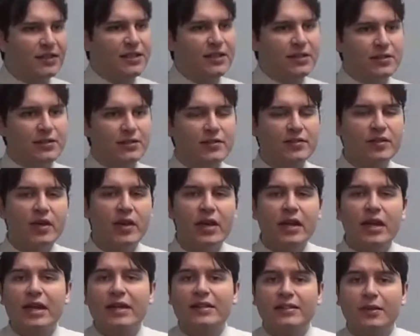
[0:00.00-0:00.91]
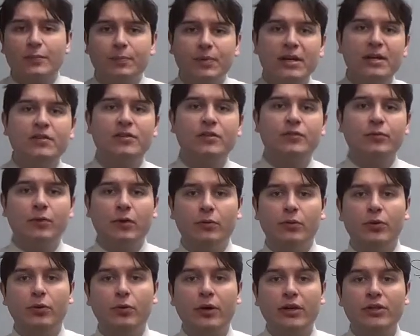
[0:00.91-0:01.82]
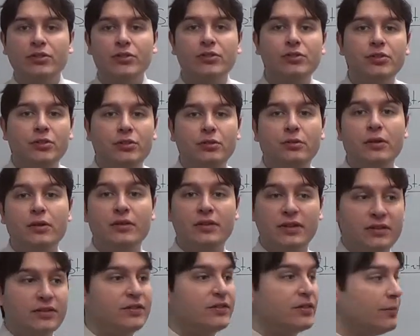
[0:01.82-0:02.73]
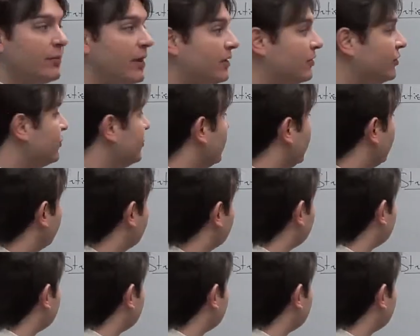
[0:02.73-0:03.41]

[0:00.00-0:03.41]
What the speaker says: is a piece of what we're going to do this semester.